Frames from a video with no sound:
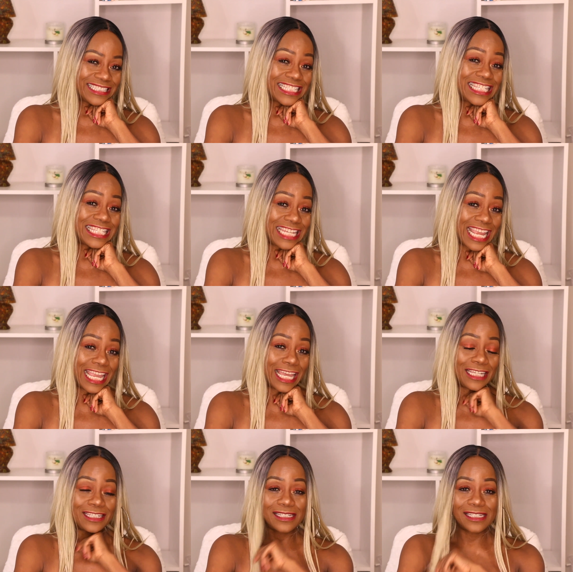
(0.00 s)

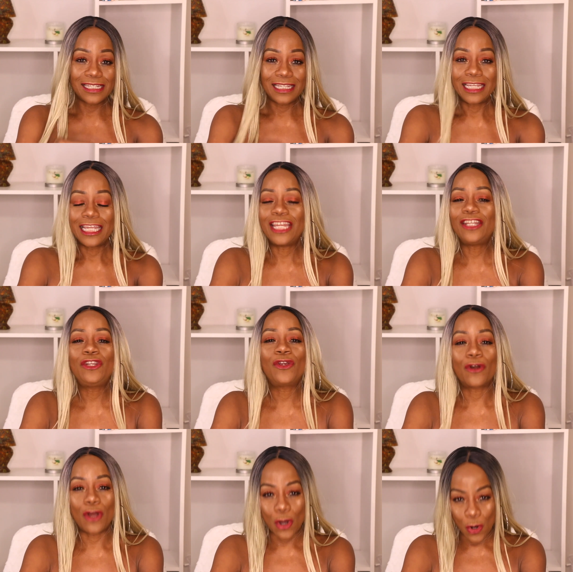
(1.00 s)
stand in
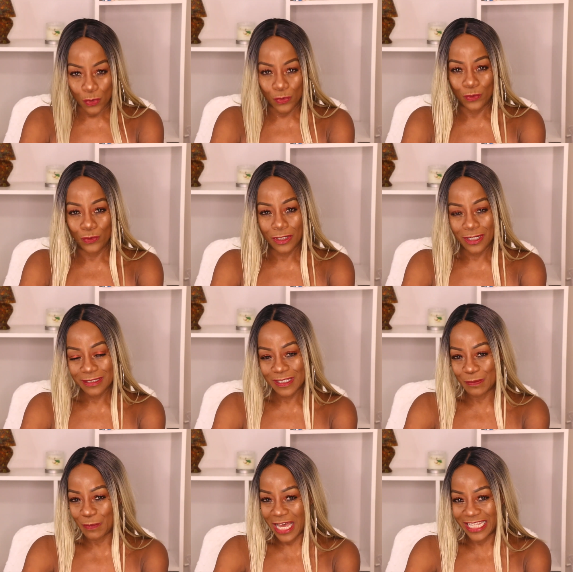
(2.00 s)
your own
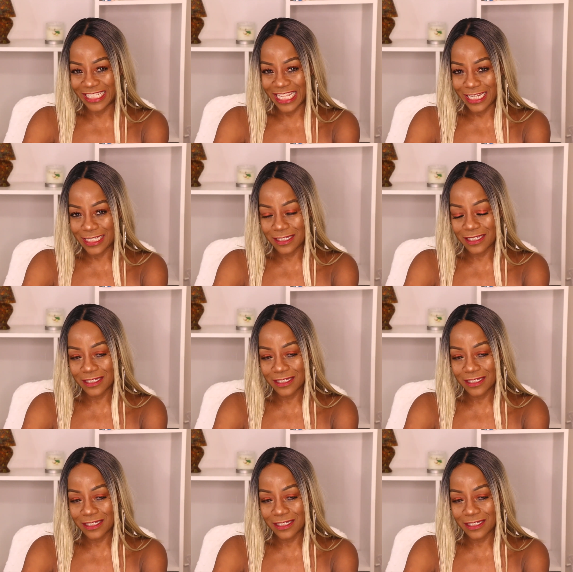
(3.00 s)
spotlight.